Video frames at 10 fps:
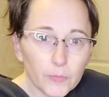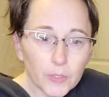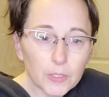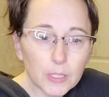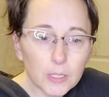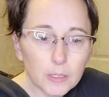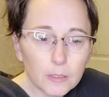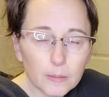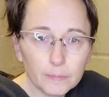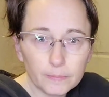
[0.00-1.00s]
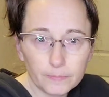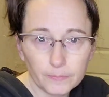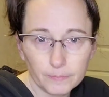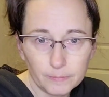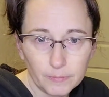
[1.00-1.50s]
the seeds
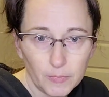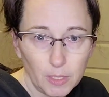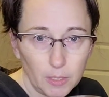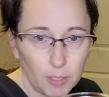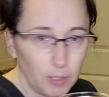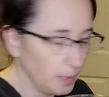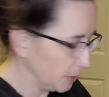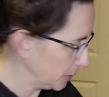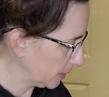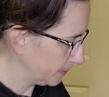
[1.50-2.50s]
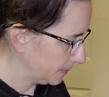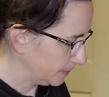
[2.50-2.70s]
in the milk.